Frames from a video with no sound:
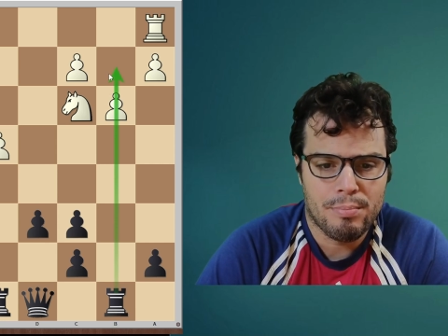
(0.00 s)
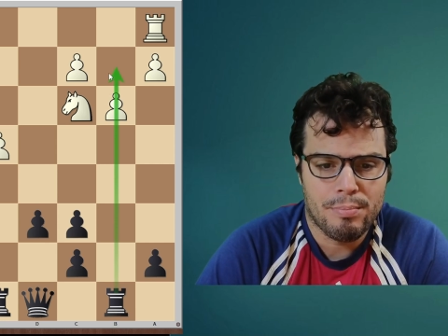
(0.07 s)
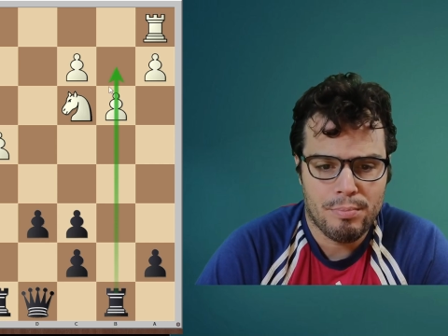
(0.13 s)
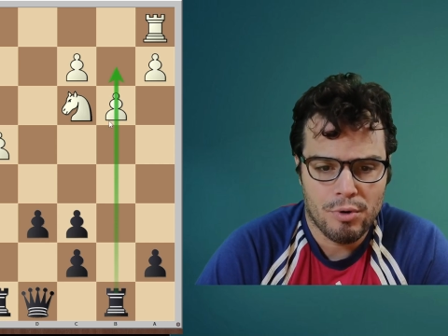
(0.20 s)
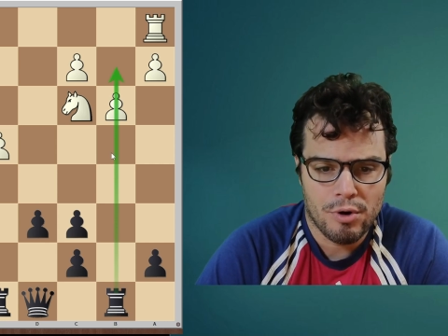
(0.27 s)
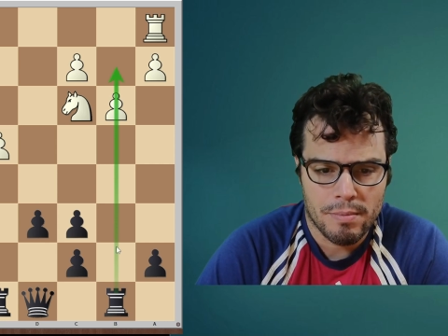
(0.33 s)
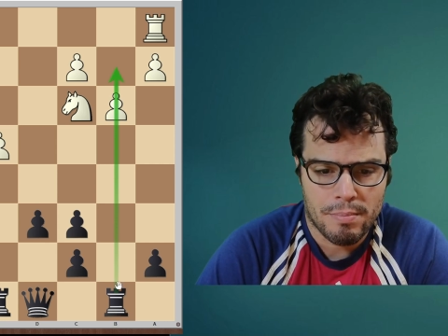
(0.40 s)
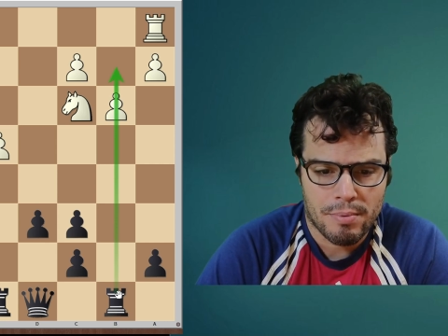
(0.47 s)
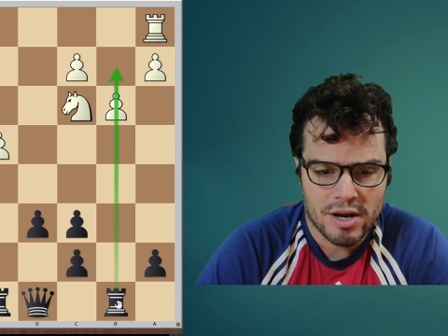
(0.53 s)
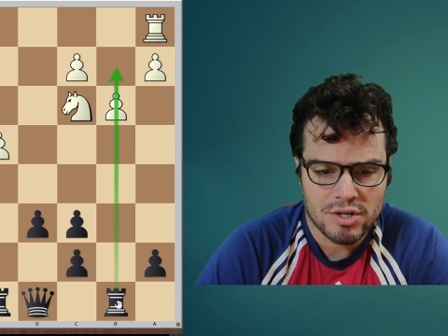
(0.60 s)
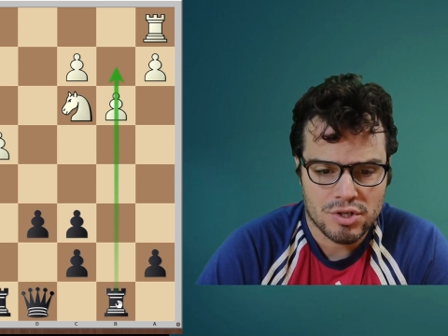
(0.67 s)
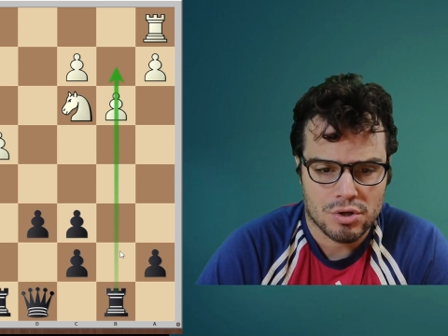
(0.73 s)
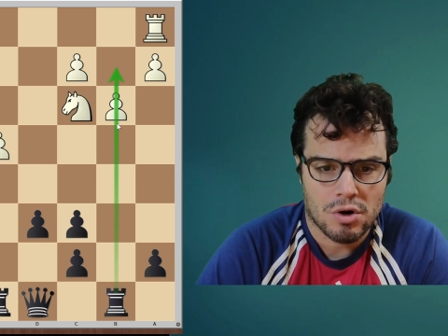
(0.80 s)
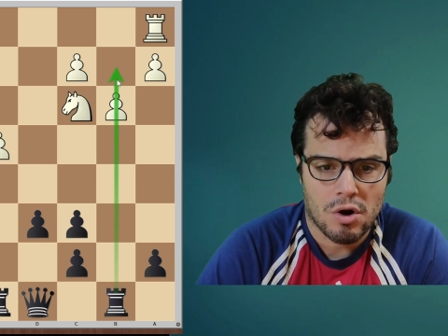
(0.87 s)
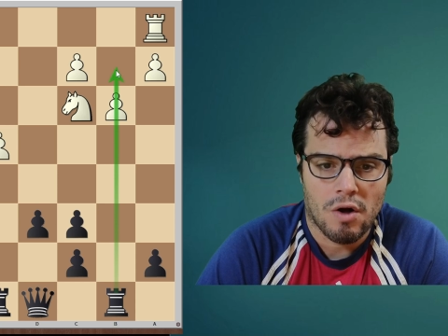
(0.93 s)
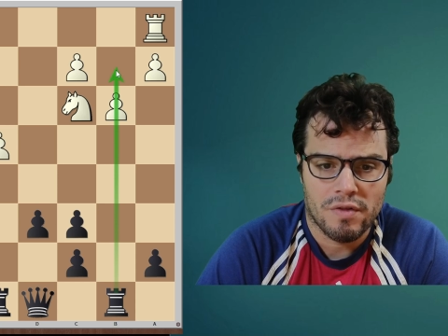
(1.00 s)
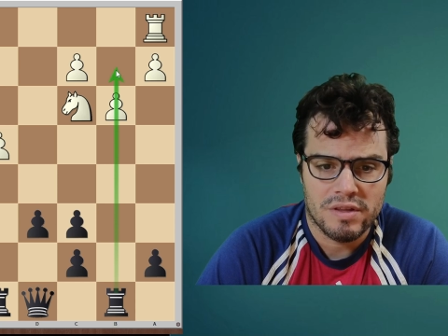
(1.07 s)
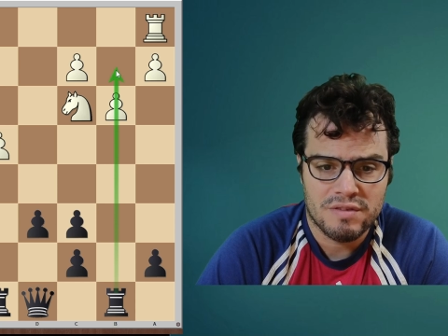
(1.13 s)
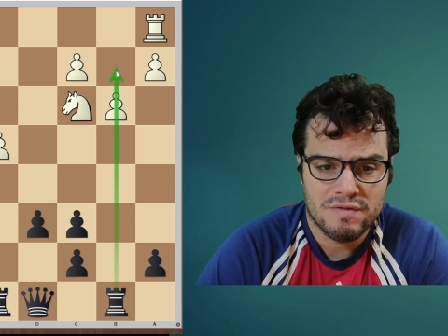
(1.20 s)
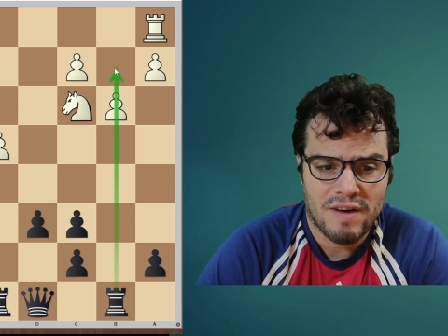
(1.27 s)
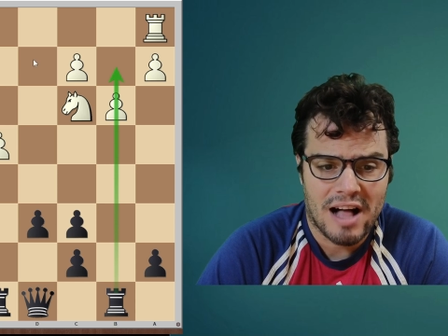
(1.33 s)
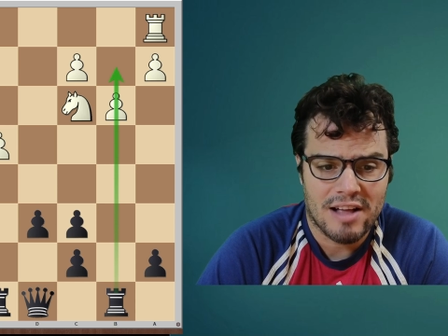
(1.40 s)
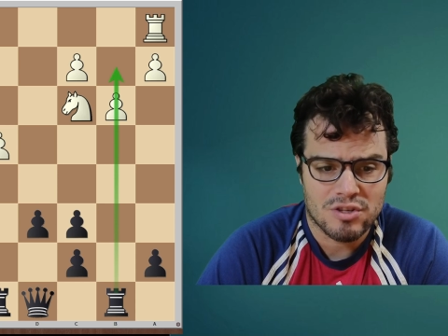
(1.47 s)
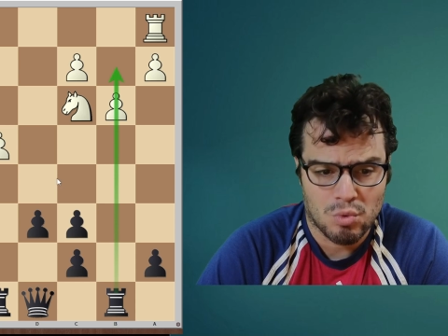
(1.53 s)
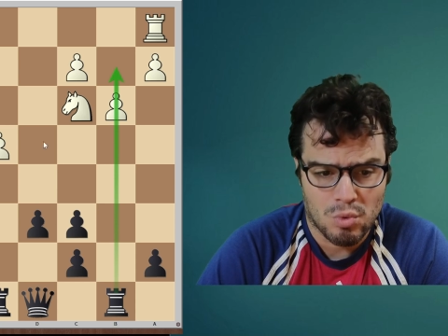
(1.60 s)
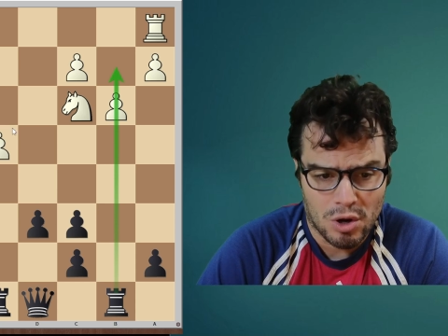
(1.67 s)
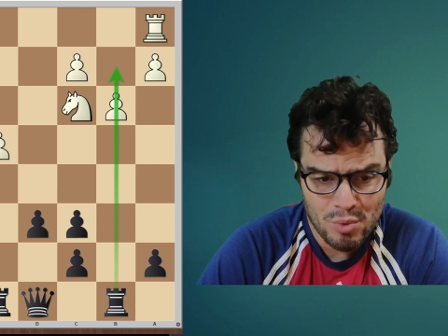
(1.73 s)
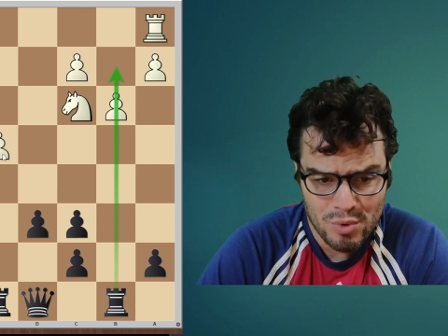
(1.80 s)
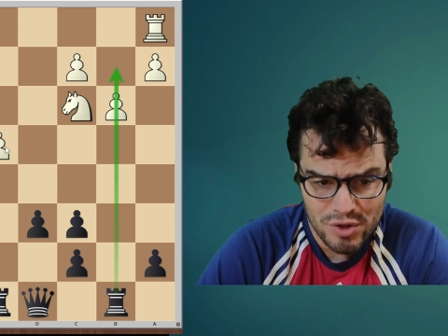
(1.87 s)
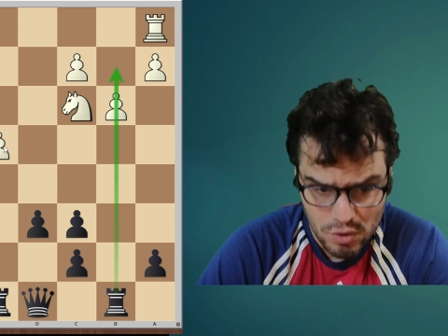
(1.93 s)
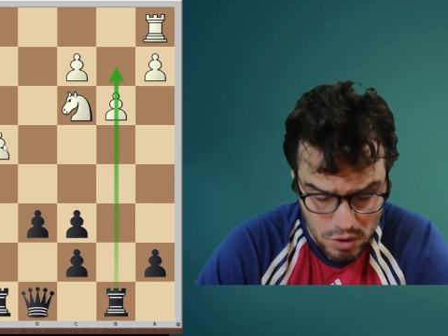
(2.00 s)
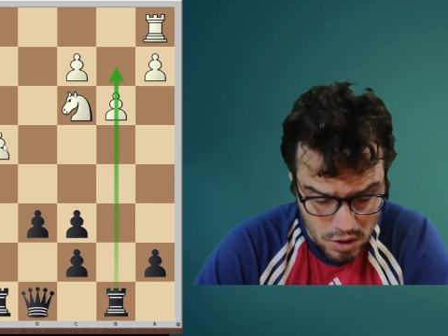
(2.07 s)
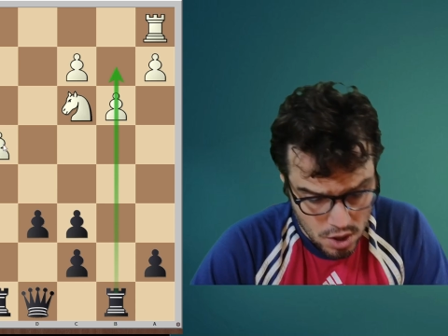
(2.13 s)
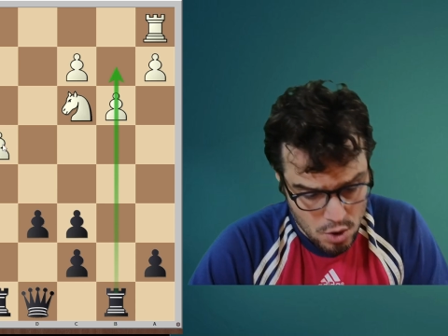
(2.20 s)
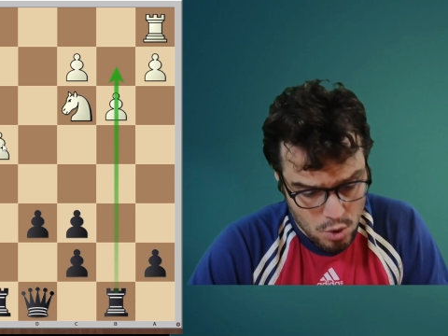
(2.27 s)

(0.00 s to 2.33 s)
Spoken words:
putting pressure on this file. So what do?